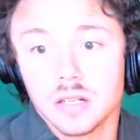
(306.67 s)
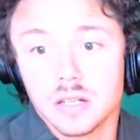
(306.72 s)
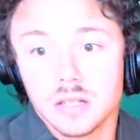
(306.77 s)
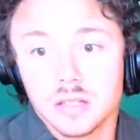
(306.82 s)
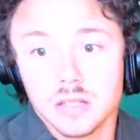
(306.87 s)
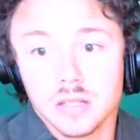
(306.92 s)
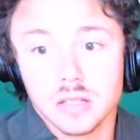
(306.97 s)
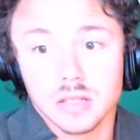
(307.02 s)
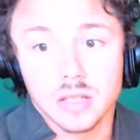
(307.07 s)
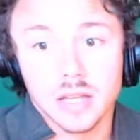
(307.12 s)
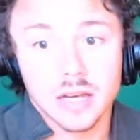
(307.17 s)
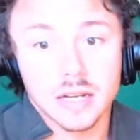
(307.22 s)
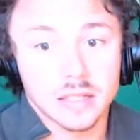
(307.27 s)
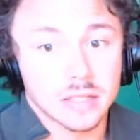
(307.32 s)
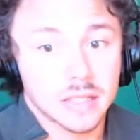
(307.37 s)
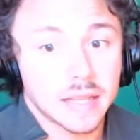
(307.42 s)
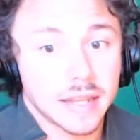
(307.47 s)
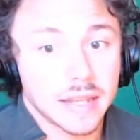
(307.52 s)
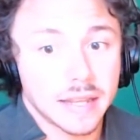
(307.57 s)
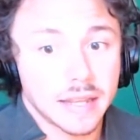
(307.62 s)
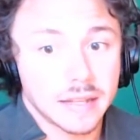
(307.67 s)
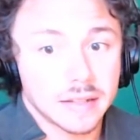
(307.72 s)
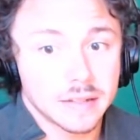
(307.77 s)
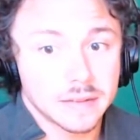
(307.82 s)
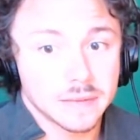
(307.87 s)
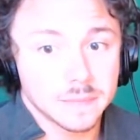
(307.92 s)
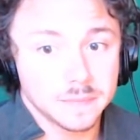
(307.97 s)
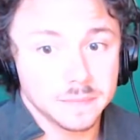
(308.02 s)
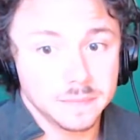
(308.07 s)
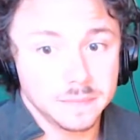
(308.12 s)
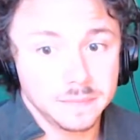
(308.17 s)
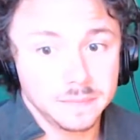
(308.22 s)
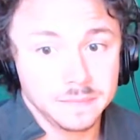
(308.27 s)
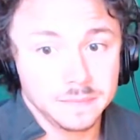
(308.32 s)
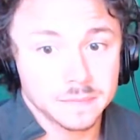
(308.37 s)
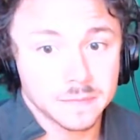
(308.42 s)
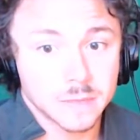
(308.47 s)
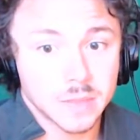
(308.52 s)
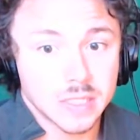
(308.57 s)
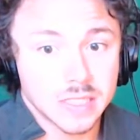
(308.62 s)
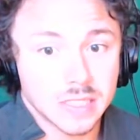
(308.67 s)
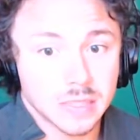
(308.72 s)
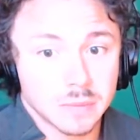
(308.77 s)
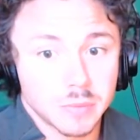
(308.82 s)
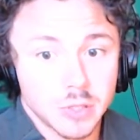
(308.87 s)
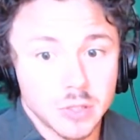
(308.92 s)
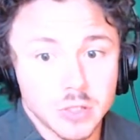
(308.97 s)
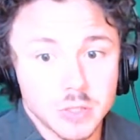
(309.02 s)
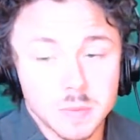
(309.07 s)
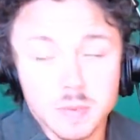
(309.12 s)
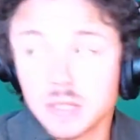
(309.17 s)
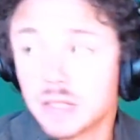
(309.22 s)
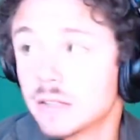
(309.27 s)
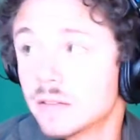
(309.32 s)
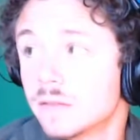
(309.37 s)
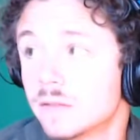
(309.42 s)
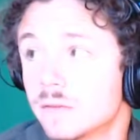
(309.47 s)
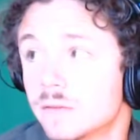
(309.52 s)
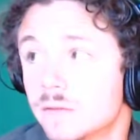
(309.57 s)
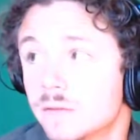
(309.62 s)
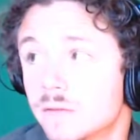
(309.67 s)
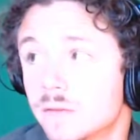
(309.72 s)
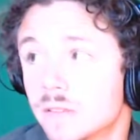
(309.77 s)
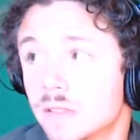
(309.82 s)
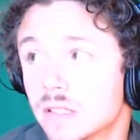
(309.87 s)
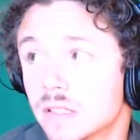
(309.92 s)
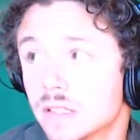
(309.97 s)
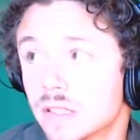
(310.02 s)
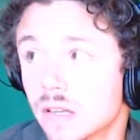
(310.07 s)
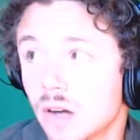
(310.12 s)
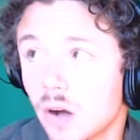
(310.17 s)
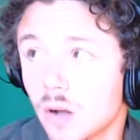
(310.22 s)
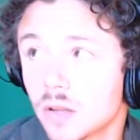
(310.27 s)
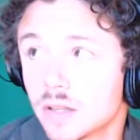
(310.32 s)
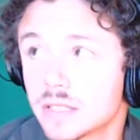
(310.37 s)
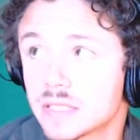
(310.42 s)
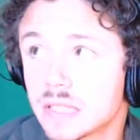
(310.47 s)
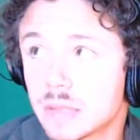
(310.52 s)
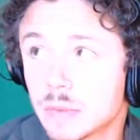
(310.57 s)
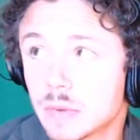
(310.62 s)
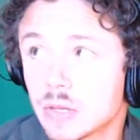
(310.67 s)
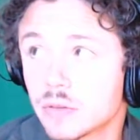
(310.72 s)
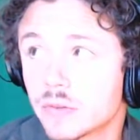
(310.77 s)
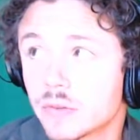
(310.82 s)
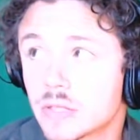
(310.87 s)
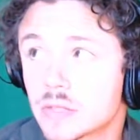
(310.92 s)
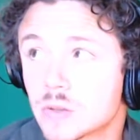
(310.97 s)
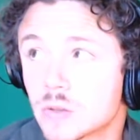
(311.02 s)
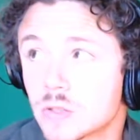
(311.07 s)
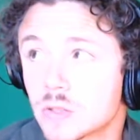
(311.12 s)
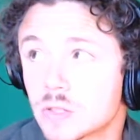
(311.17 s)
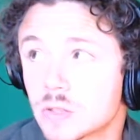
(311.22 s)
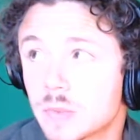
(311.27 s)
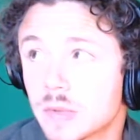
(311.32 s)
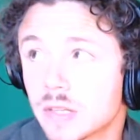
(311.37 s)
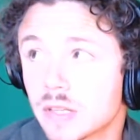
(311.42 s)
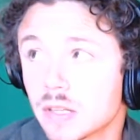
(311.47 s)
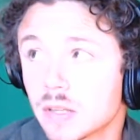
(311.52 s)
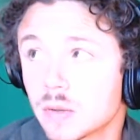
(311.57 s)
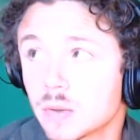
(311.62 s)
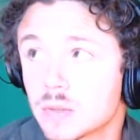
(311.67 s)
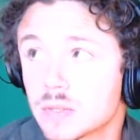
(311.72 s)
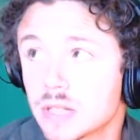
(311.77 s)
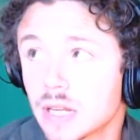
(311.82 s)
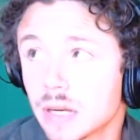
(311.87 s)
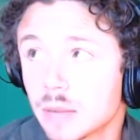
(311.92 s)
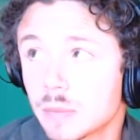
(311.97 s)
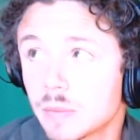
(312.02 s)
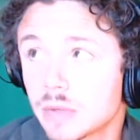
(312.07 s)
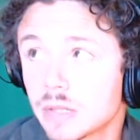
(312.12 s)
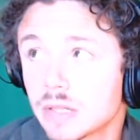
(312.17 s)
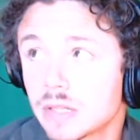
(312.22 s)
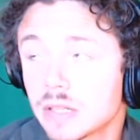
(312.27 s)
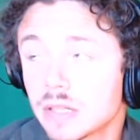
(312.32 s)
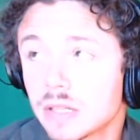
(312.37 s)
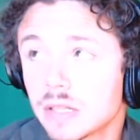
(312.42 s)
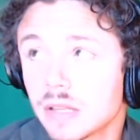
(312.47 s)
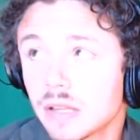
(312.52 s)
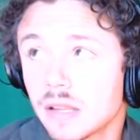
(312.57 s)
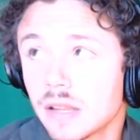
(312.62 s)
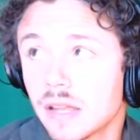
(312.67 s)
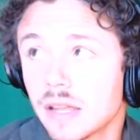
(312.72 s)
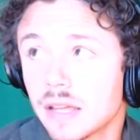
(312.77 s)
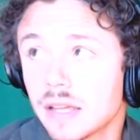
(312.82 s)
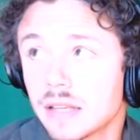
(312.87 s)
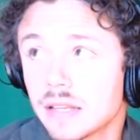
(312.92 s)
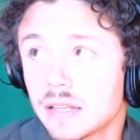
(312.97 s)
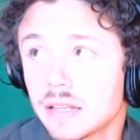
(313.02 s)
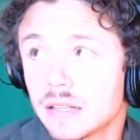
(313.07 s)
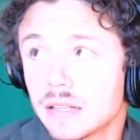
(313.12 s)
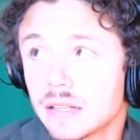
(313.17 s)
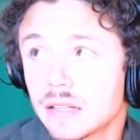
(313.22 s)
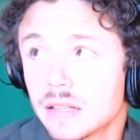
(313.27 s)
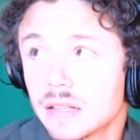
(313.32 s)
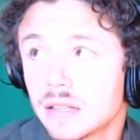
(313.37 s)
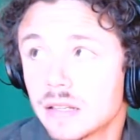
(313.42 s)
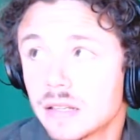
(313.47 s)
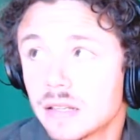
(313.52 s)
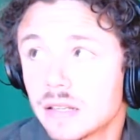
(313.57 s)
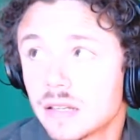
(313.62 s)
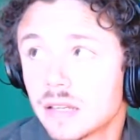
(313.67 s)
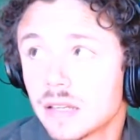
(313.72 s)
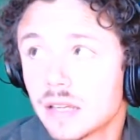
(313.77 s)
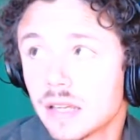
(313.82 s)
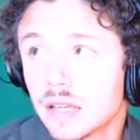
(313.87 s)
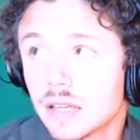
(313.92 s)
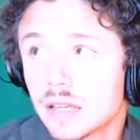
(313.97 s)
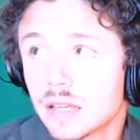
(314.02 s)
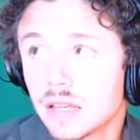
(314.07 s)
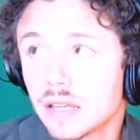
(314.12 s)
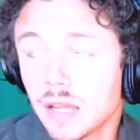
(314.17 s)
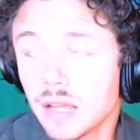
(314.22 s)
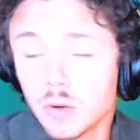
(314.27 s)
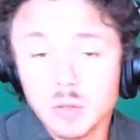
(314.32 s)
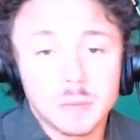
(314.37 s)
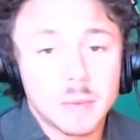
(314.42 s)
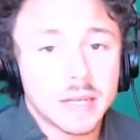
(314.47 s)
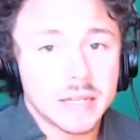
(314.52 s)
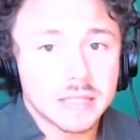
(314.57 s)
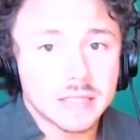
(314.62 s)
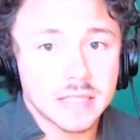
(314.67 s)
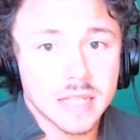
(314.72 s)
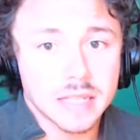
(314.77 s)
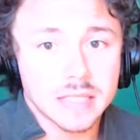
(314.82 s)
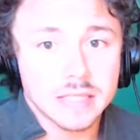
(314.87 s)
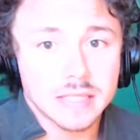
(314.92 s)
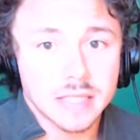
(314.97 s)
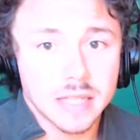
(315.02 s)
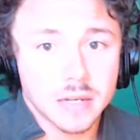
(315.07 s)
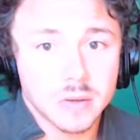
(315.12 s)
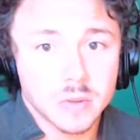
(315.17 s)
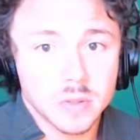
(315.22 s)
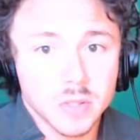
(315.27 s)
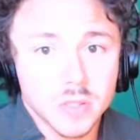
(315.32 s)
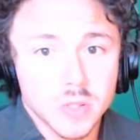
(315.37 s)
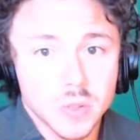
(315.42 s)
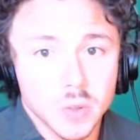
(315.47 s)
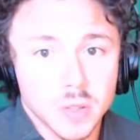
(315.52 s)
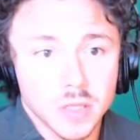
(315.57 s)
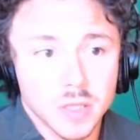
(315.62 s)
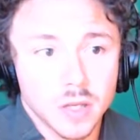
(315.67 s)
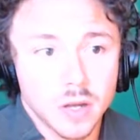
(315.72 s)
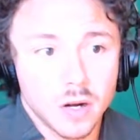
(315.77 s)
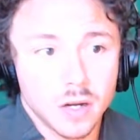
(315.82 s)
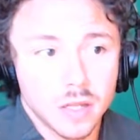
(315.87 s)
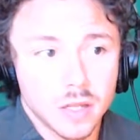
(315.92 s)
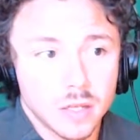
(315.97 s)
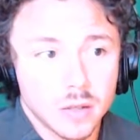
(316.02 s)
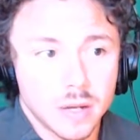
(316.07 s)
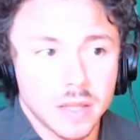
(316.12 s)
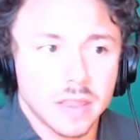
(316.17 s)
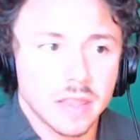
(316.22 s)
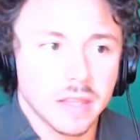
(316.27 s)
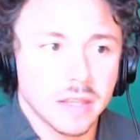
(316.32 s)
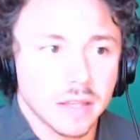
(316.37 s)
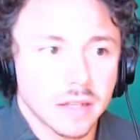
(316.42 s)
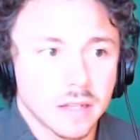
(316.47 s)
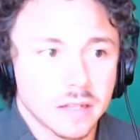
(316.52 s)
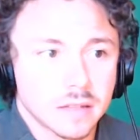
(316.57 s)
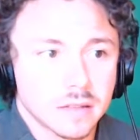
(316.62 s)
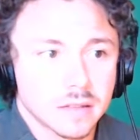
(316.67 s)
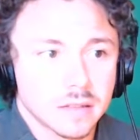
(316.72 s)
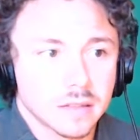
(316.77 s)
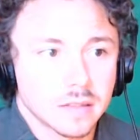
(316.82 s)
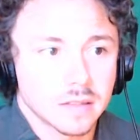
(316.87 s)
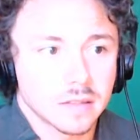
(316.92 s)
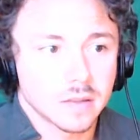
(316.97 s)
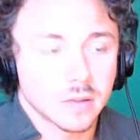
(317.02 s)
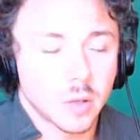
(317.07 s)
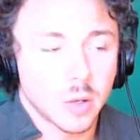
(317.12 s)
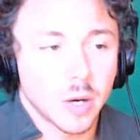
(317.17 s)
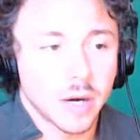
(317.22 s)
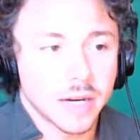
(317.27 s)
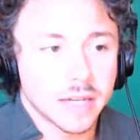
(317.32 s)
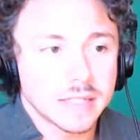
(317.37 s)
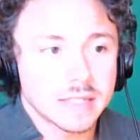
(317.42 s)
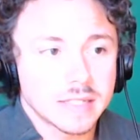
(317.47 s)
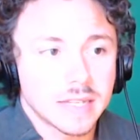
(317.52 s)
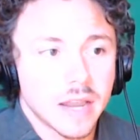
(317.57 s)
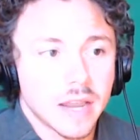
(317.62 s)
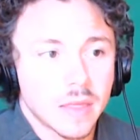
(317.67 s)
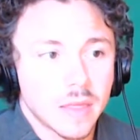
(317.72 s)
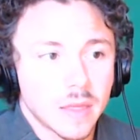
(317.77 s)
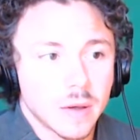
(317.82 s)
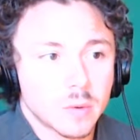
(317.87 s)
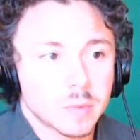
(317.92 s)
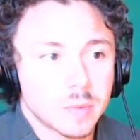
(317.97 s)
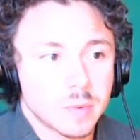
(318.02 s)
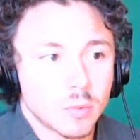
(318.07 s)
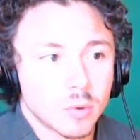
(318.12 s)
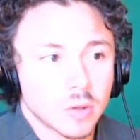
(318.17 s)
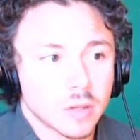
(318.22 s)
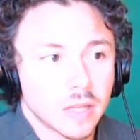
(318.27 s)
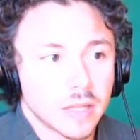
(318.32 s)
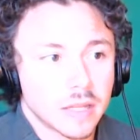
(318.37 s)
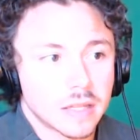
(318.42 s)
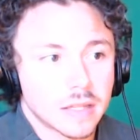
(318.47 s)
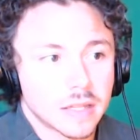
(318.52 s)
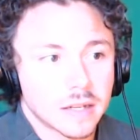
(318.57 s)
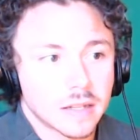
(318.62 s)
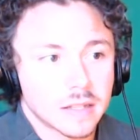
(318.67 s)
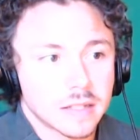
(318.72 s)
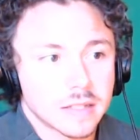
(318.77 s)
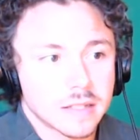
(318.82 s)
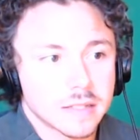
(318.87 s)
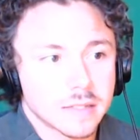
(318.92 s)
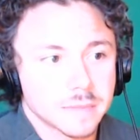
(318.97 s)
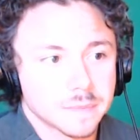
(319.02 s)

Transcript: a lot of lag because the computer's all the CPU resources are being used up. Then it would make sense that it would distort the audio, I think, or I could see how that would be more likely at least.